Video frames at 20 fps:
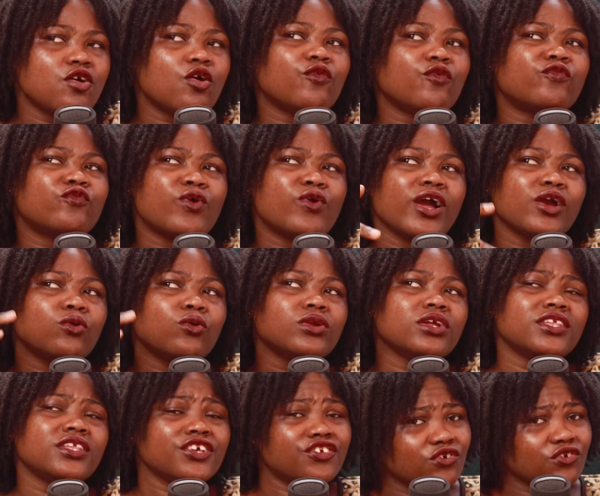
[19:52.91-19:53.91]
of why
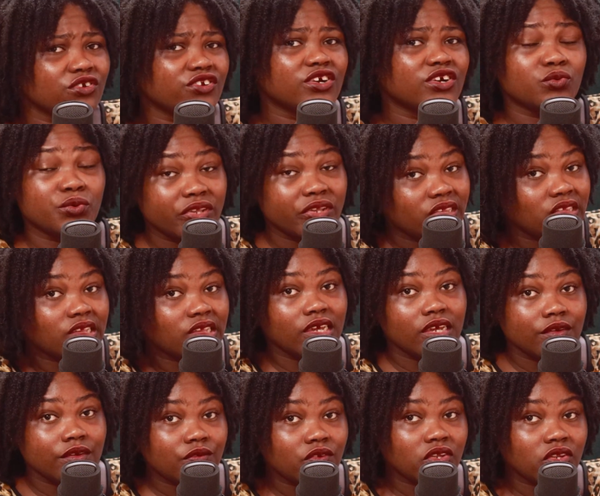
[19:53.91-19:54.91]
only the children were
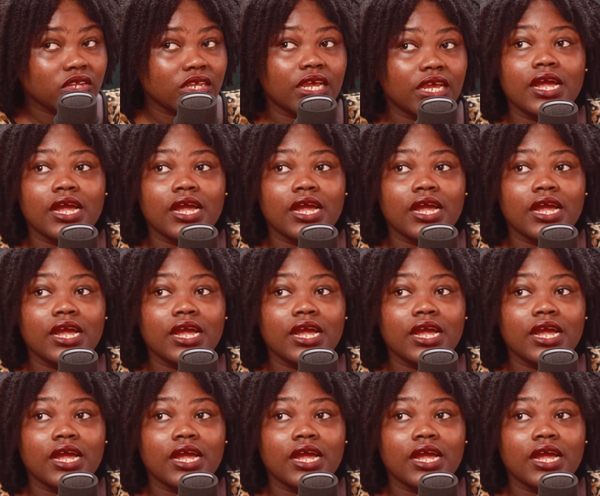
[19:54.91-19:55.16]
saved?